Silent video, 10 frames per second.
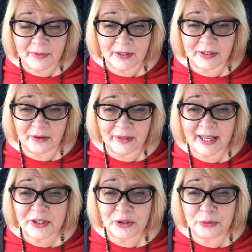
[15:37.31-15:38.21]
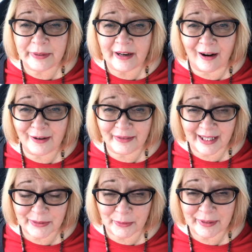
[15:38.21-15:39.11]
So that's who we are, and
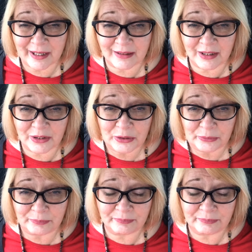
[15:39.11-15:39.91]
that's what we get to do.